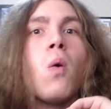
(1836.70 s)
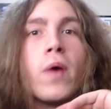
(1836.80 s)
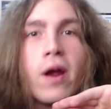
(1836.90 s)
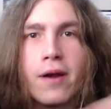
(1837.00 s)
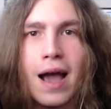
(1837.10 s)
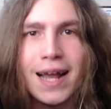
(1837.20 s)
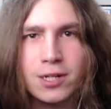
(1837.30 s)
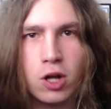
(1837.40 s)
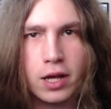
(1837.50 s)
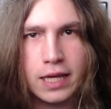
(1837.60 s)
We are not
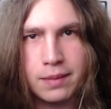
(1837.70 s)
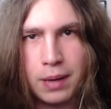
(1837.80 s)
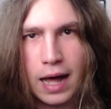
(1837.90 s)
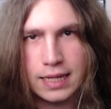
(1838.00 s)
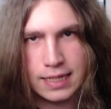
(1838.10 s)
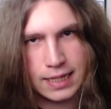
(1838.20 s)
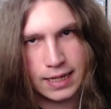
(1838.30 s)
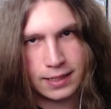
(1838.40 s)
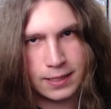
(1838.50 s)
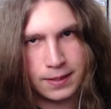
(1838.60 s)
talking
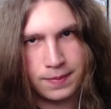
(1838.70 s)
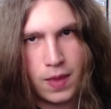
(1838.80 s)
politics.